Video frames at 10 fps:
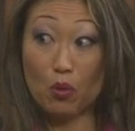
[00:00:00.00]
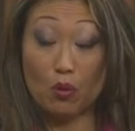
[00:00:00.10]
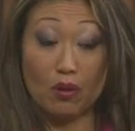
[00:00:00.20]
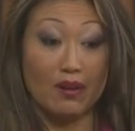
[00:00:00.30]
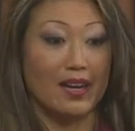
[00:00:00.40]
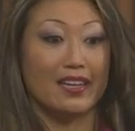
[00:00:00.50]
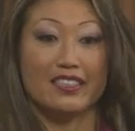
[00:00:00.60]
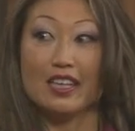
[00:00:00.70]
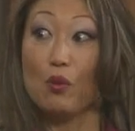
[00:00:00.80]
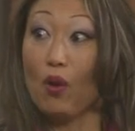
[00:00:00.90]
or
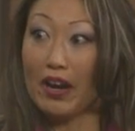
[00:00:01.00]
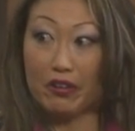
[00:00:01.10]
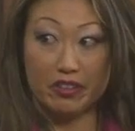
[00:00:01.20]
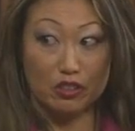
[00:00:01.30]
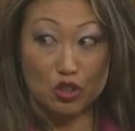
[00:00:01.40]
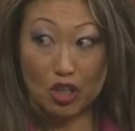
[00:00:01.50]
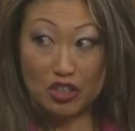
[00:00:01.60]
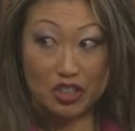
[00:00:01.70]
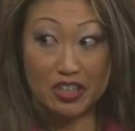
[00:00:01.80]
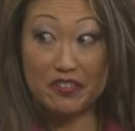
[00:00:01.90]
say wiring their
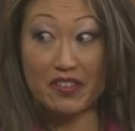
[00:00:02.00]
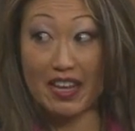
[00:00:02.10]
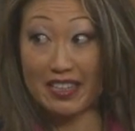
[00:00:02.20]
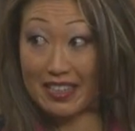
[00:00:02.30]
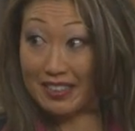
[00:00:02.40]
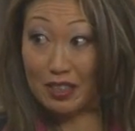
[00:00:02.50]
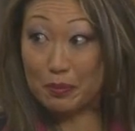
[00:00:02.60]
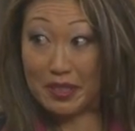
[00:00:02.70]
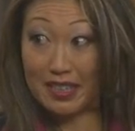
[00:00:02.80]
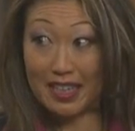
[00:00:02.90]
jaw shut if that needs
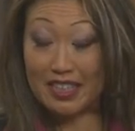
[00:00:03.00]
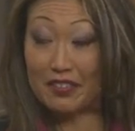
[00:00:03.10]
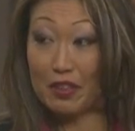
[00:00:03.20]
to be done,